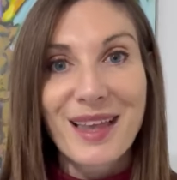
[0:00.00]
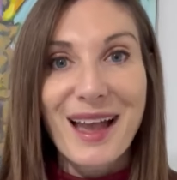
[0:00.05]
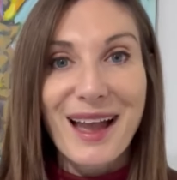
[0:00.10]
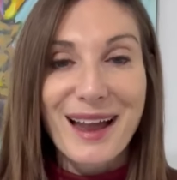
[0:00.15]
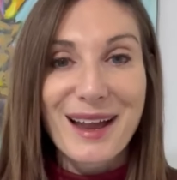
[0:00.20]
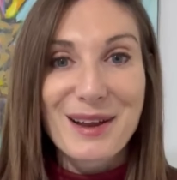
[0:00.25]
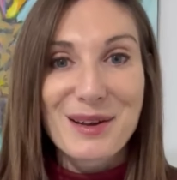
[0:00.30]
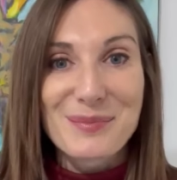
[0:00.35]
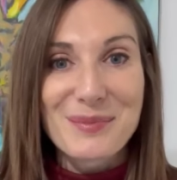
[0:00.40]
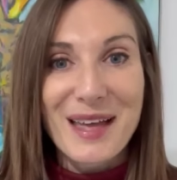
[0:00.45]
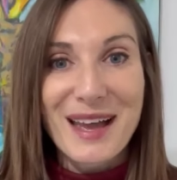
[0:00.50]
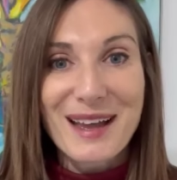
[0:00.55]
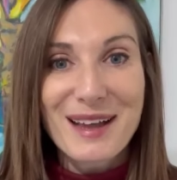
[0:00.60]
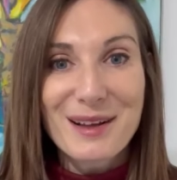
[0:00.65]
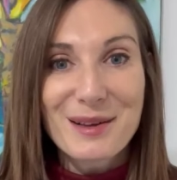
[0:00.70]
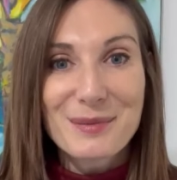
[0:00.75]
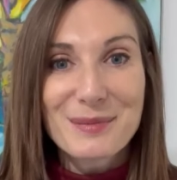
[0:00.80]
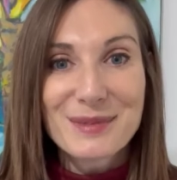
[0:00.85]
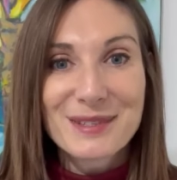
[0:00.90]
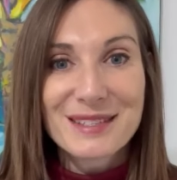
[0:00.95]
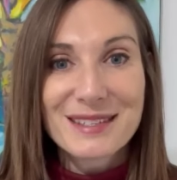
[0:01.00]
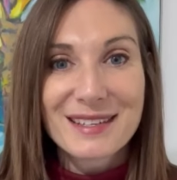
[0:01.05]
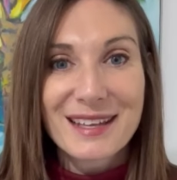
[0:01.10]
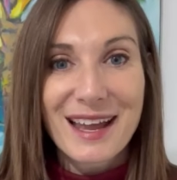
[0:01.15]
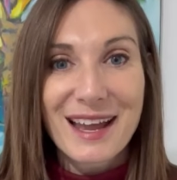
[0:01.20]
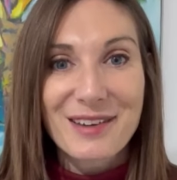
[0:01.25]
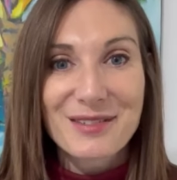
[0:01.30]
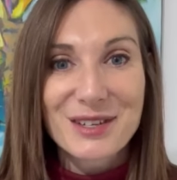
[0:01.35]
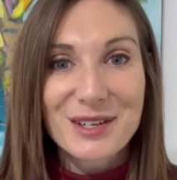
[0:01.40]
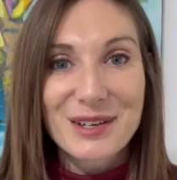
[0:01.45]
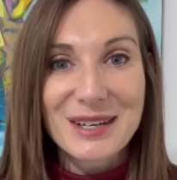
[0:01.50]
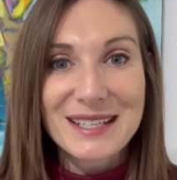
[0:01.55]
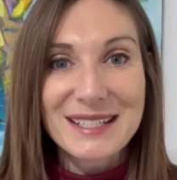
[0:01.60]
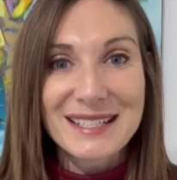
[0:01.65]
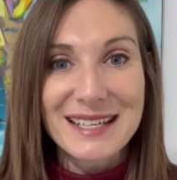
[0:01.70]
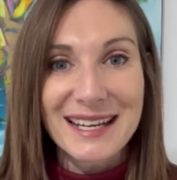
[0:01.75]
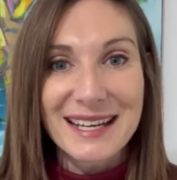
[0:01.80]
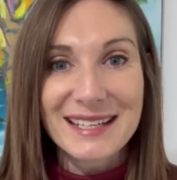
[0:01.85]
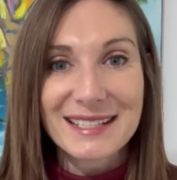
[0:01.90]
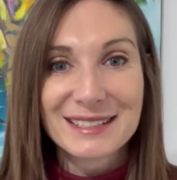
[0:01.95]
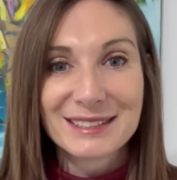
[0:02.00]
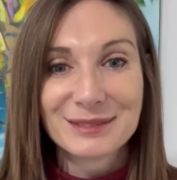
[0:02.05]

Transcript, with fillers: I hope that helps. Have a great day.